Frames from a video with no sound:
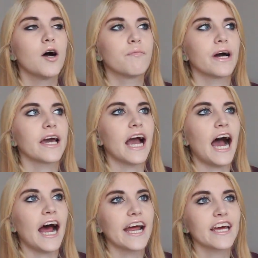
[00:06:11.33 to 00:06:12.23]
But
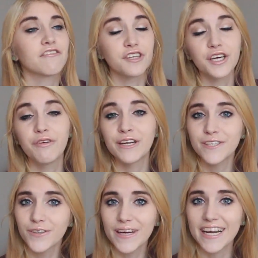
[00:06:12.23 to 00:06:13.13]
I have really been
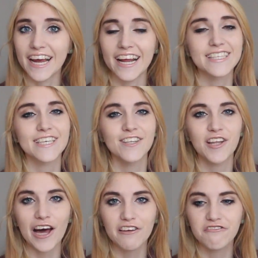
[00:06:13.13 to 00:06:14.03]
enjoying it. It's a
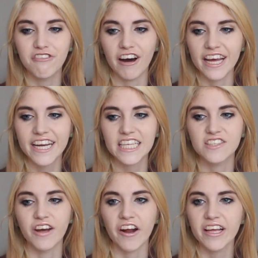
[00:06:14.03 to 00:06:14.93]
lot of fun.
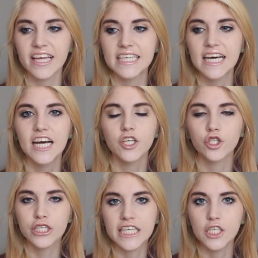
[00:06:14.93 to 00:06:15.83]
It's very like
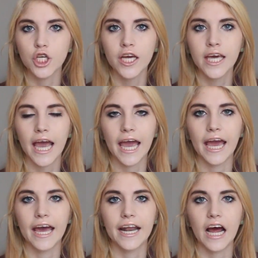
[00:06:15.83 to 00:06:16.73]
strategic,
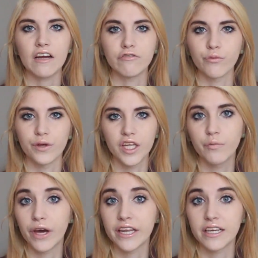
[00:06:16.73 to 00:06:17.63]
and I've
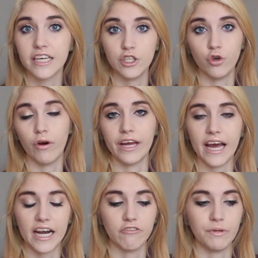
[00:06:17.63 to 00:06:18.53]
really been enjoying
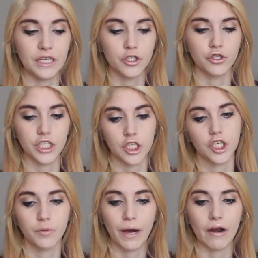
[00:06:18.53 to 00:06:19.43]
kind of being
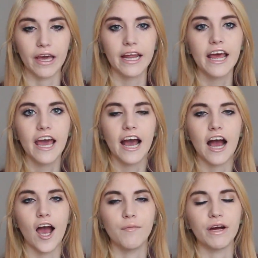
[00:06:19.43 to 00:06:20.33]
strategic about it.
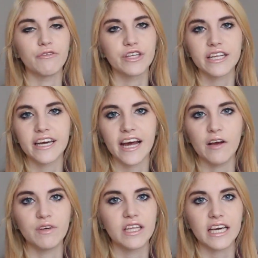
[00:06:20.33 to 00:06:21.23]
Um, I really like it.
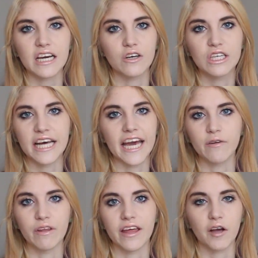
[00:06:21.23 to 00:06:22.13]
I'm in like a
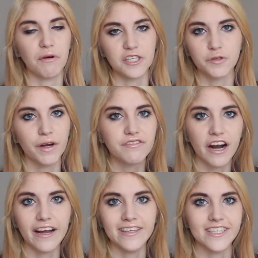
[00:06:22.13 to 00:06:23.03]
clan with like a bunch of my
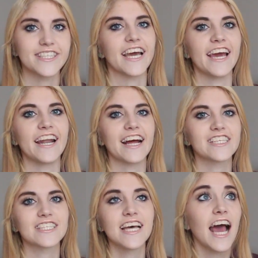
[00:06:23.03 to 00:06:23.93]
friends, and I
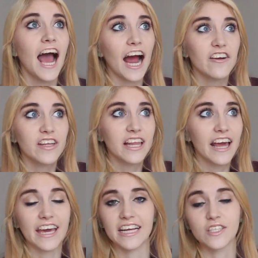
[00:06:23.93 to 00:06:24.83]
just, I really
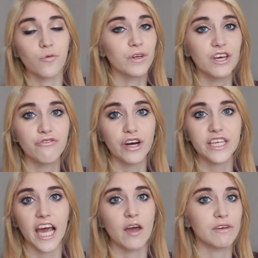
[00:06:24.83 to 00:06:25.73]
like it. It's a really
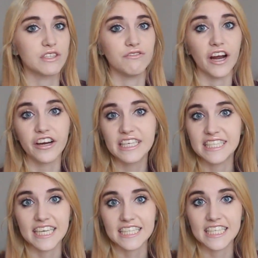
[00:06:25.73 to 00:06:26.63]
fun game. It's very
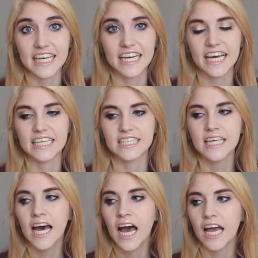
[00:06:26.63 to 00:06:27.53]
addicting.
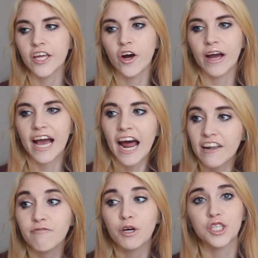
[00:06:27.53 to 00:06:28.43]
It's, you know, I
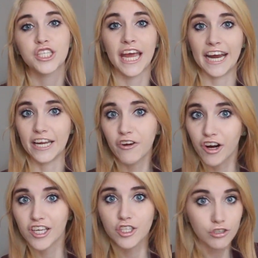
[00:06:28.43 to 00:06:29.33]
kind of push Candy
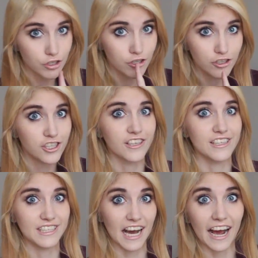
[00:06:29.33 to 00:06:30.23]
Crush to
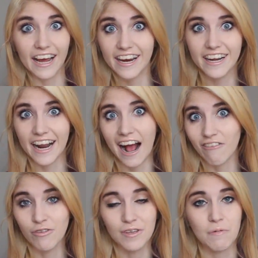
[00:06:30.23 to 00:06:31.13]
the side and
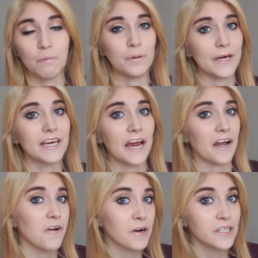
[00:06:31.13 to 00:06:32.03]
haven't really been playing
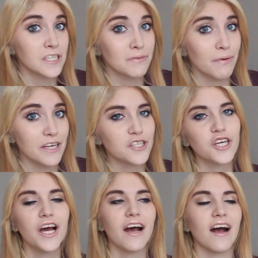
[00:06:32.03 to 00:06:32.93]
Candy Crush as much,
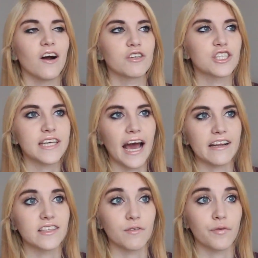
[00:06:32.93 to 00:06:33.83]
uh, which is sad
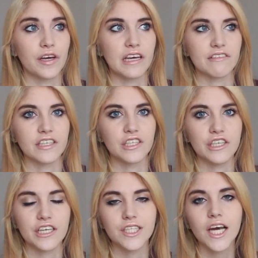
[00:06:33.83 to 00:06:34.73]
because I've been playing that for like two
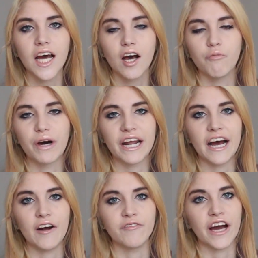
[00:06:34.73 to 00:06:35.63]
years. But
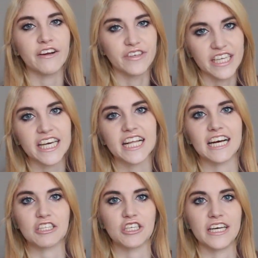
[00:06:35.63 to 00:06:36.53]
um, I really like
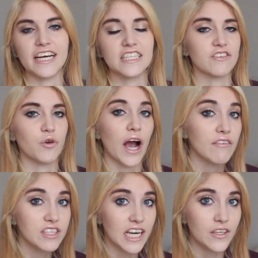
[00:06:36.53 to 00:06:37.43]
Clash of Clans. If you
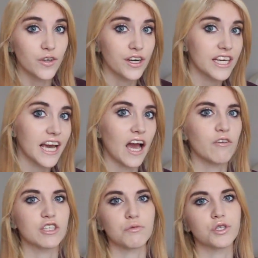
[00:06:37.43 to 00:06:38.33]
haven't downloaded it yet,
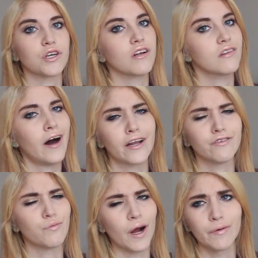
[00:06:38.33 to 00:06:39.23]
which I'm sure a lot of
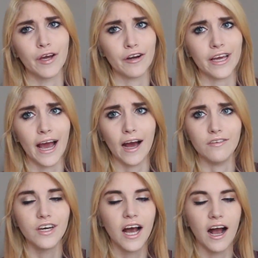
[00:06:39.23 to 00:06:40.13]
you probably already
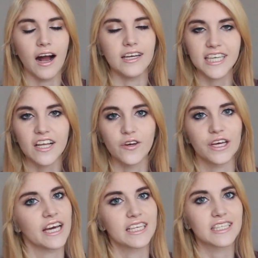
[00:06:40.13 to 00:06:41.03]
have, uh, download
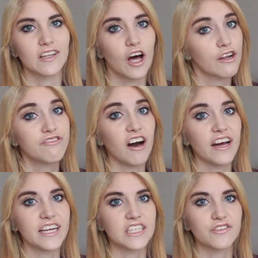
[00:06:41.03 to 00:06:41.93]
it. It's a lot of
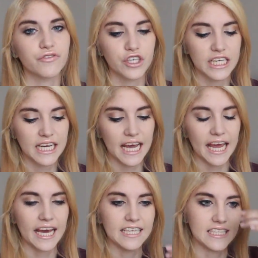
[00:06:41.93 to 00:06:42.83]
fun. It's free,
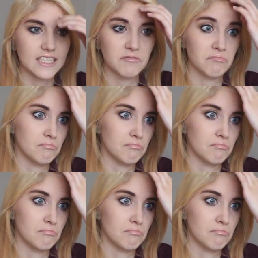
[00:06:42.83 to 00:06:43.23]
and